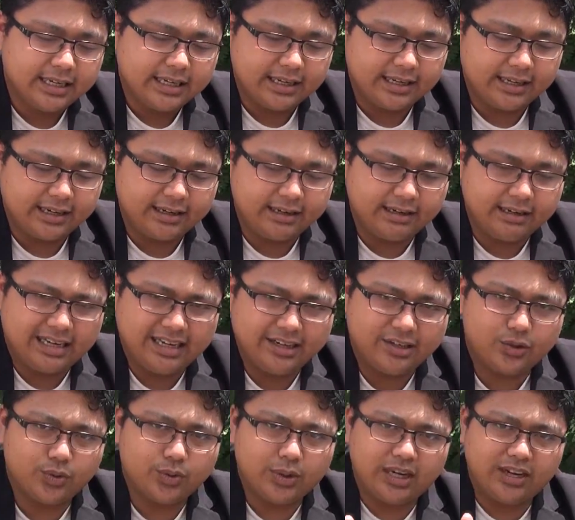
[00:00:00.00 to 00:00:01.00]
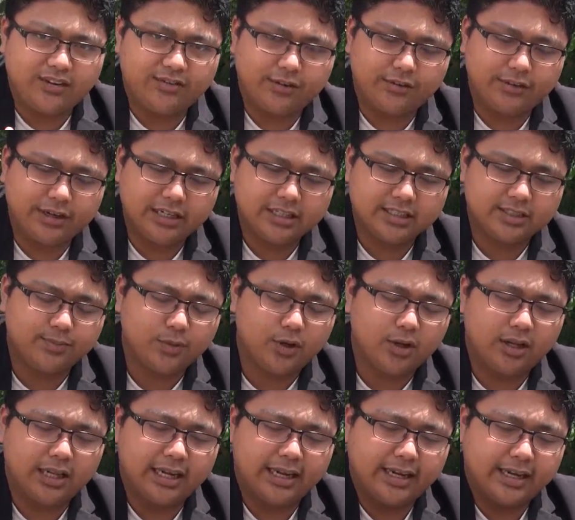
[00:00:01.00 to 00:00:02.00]
And I do have a really
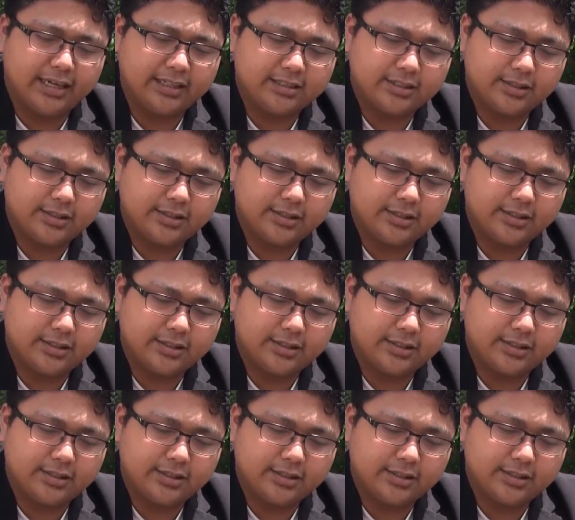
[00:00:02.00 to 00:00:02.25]
small hand,